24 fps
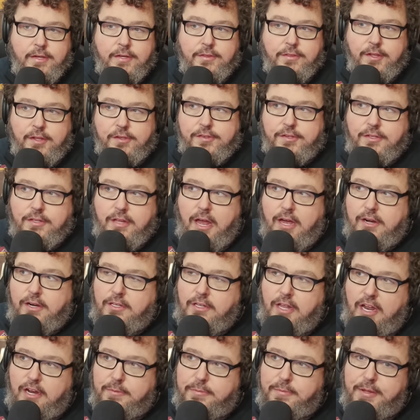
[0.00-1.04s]
This allowed a
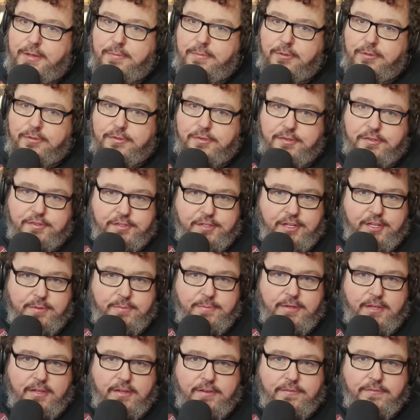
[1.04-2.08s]
lot of people to see
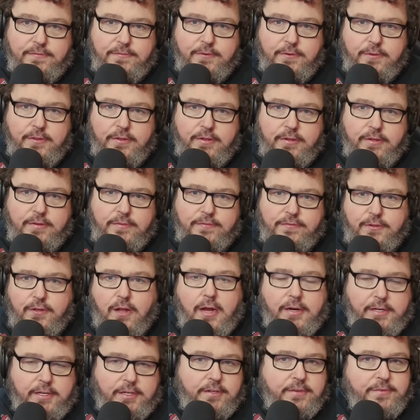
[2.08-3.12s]
me for the
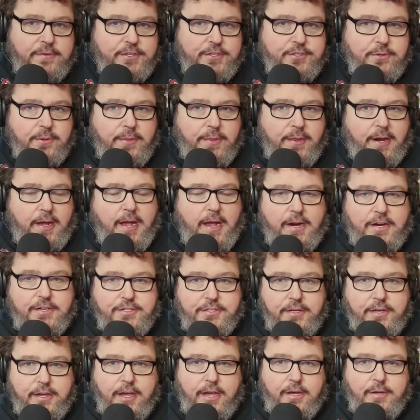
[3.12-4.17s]
flawed individual that I
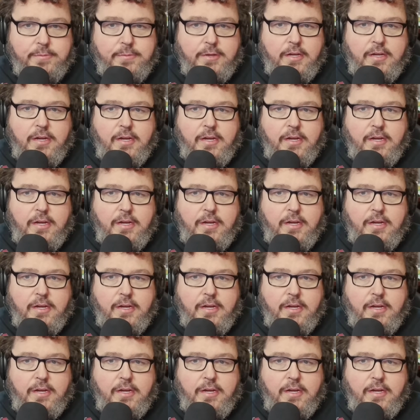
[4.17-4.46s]
actually am.